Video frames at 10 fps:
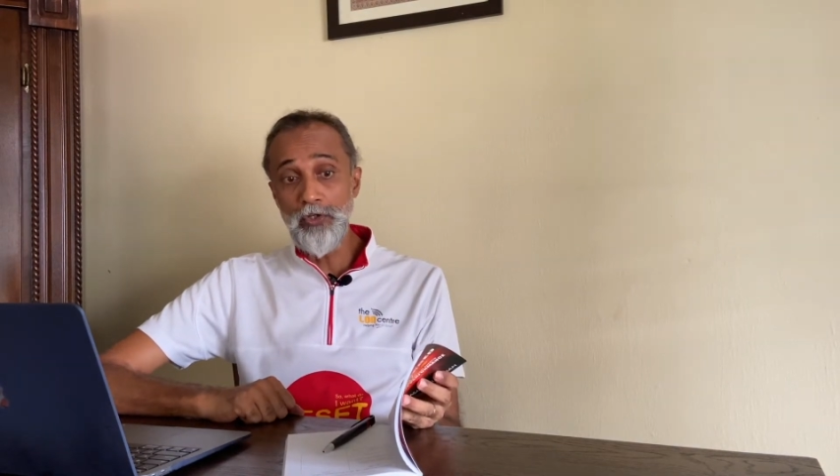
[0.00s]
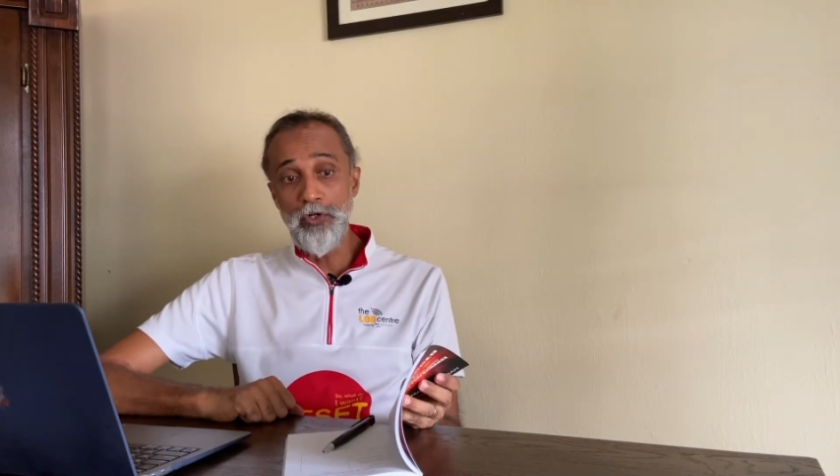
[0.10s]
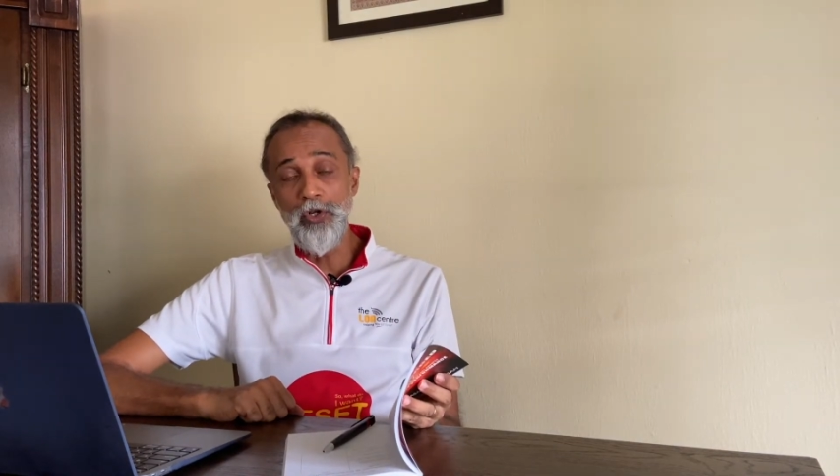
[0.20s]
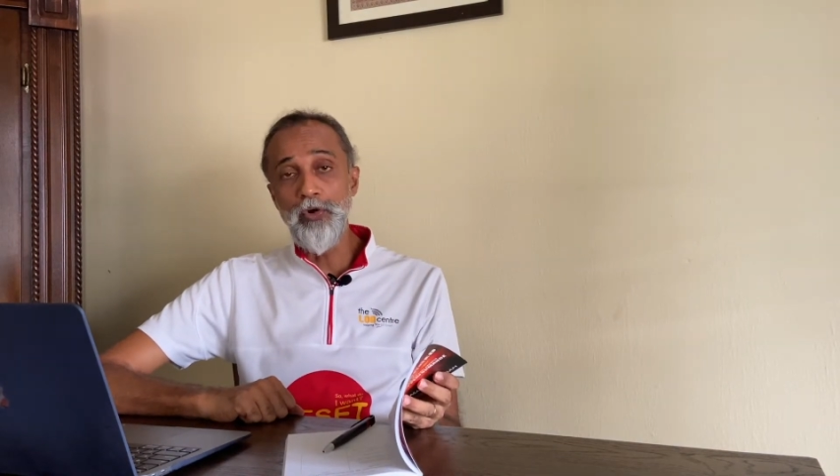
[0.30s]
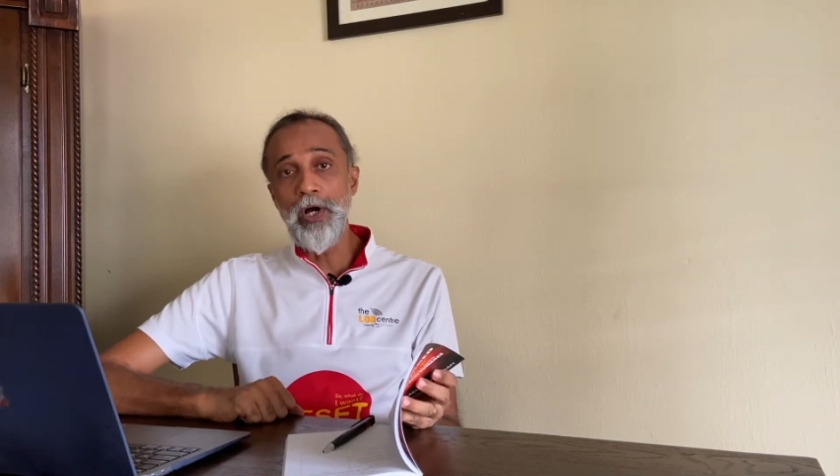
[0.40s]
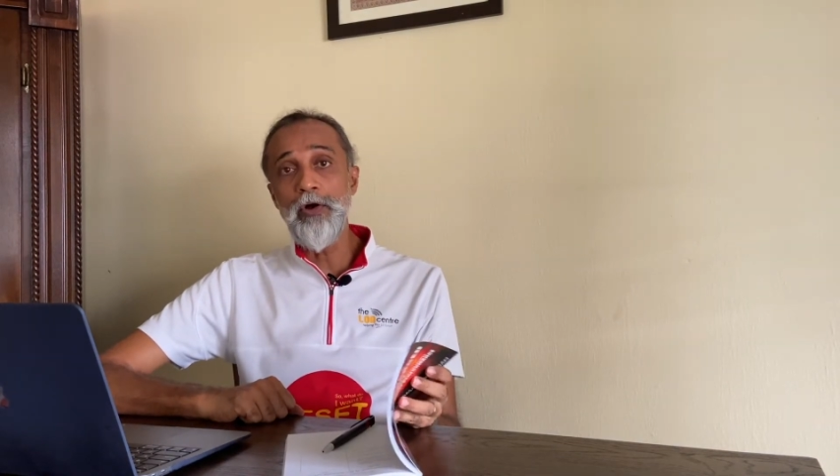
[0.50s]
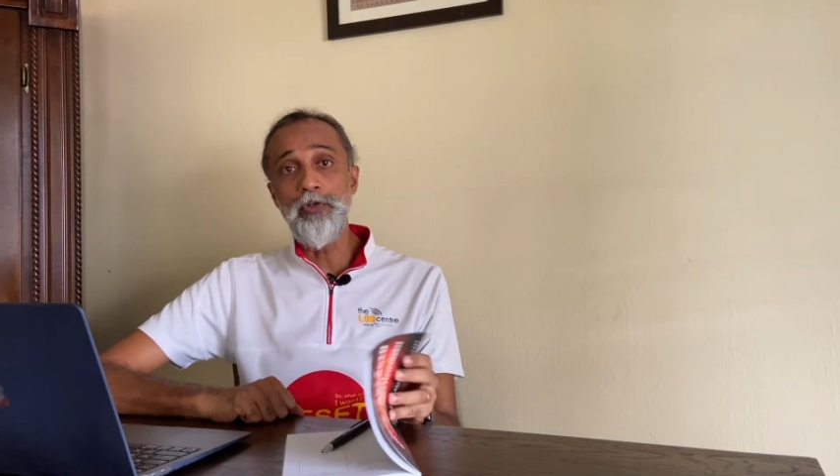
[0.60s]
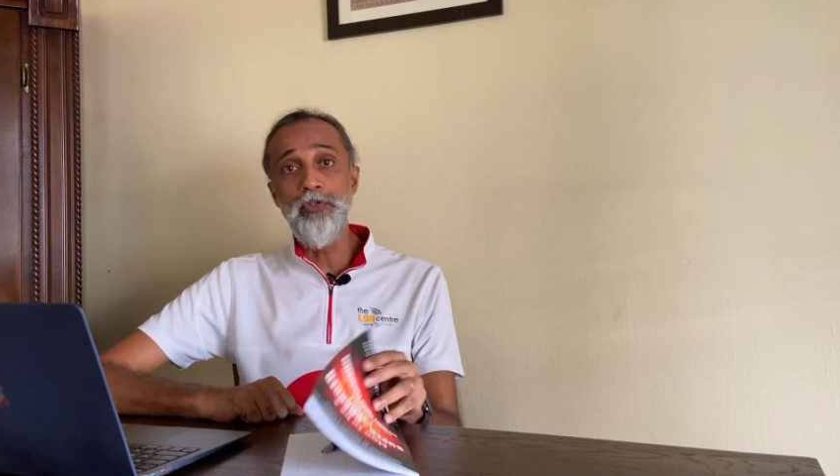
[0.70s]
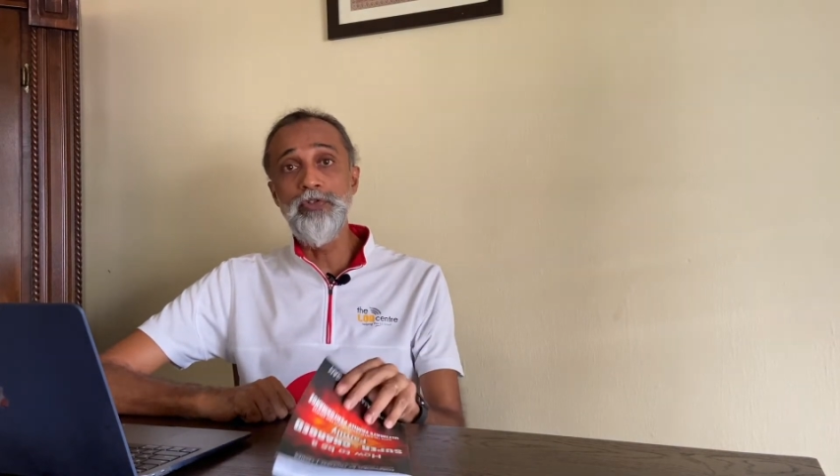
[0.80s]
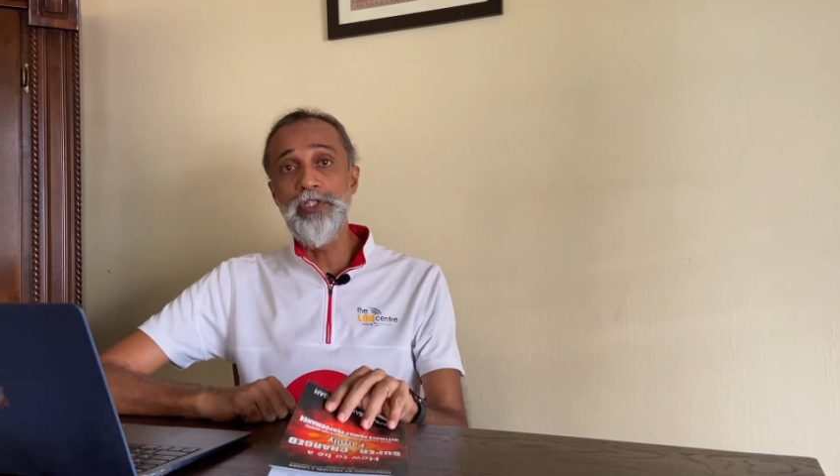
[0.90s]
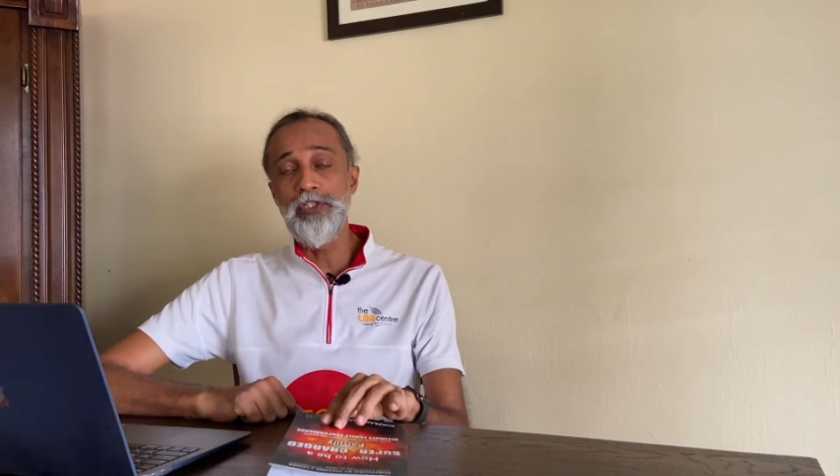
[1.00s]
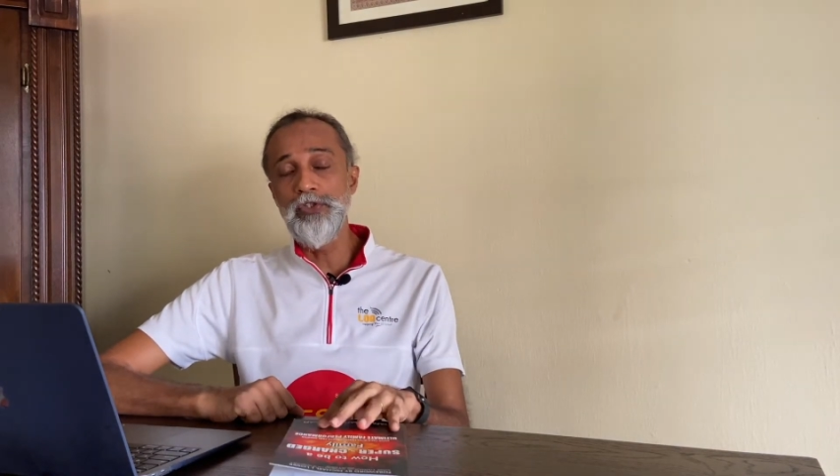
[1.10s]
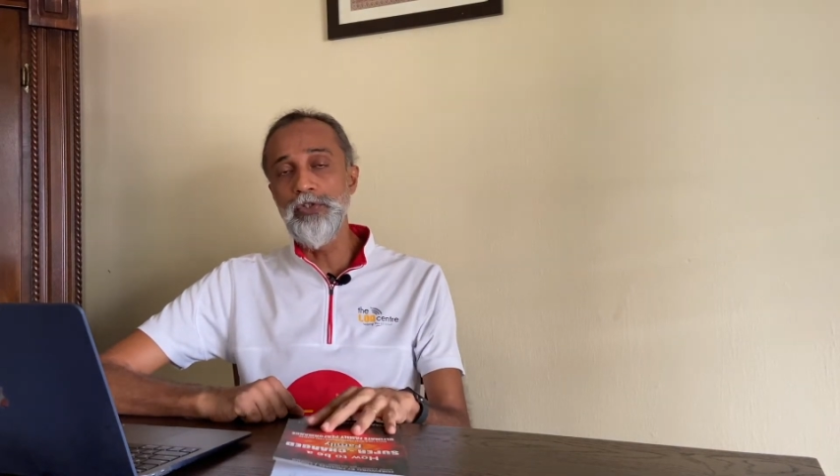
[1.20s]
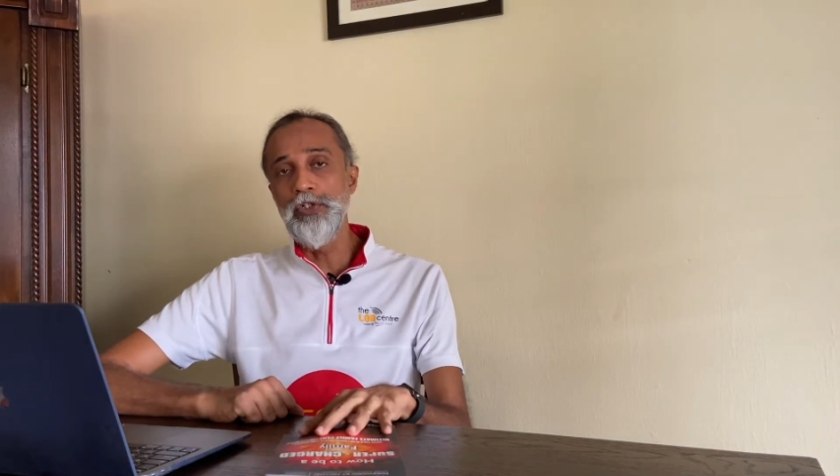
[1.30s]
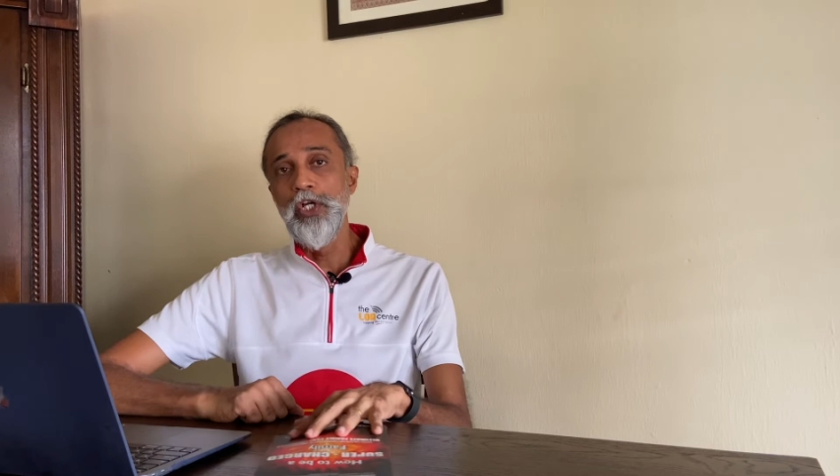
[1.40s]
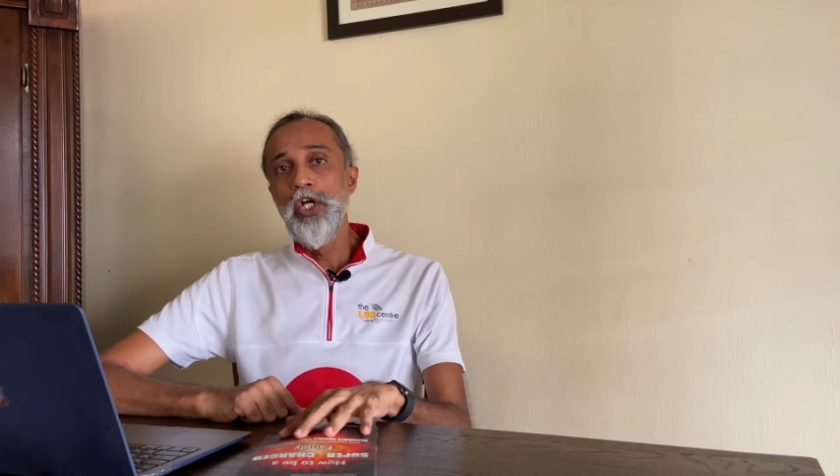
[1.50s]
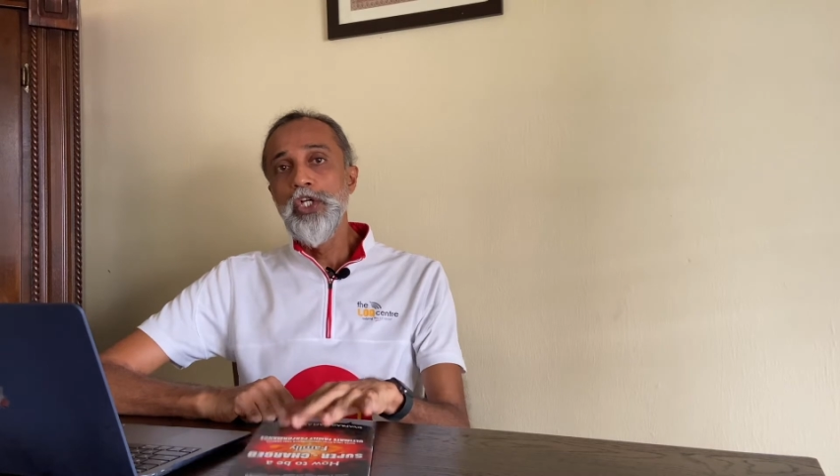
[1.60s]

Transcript: you'll know how to use this tool.